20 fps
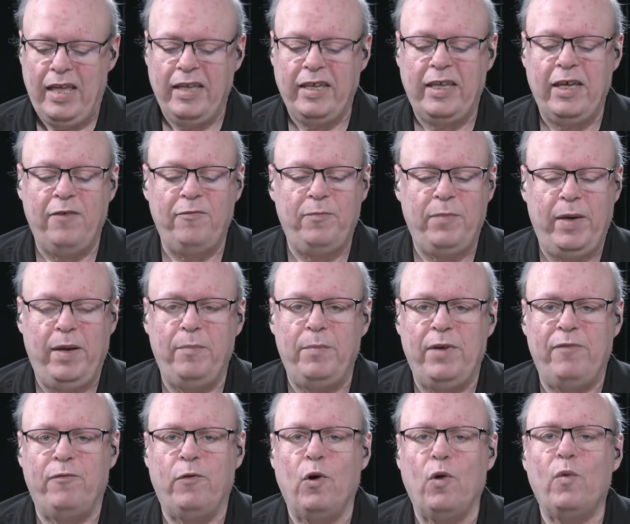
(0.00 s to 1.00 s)

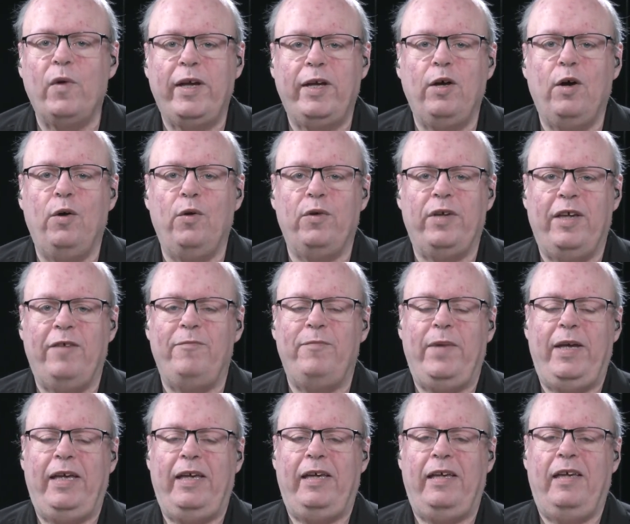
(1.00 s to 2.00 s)
Before we go, give
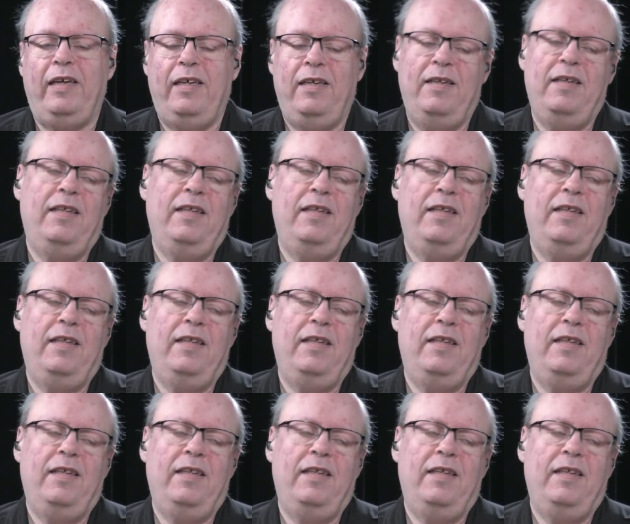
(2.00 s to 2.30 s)
me